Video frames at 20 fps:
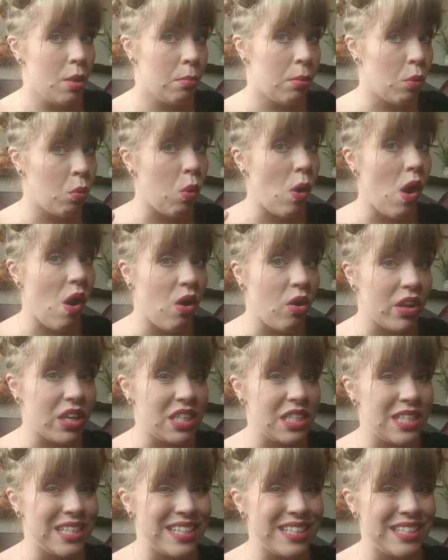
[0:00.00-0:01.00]
but what I
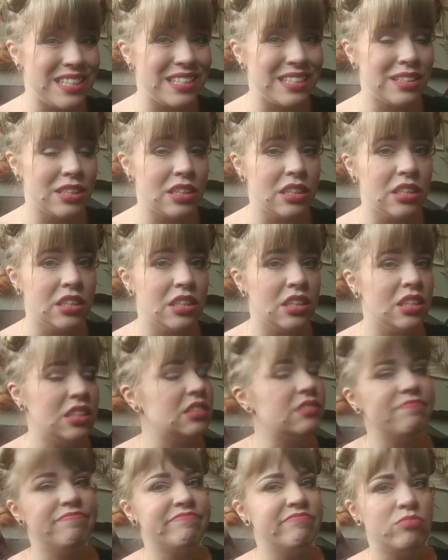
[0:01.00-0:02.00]
did
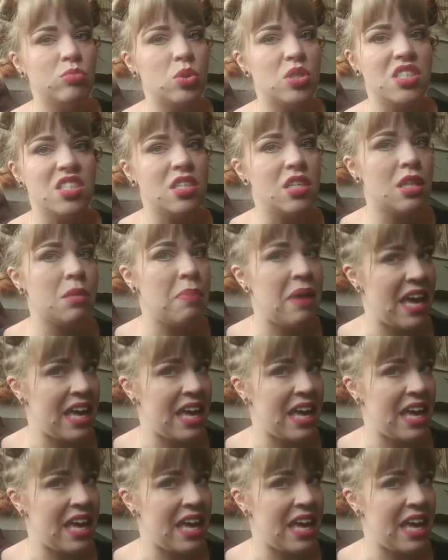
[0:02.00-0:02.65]
wasn't the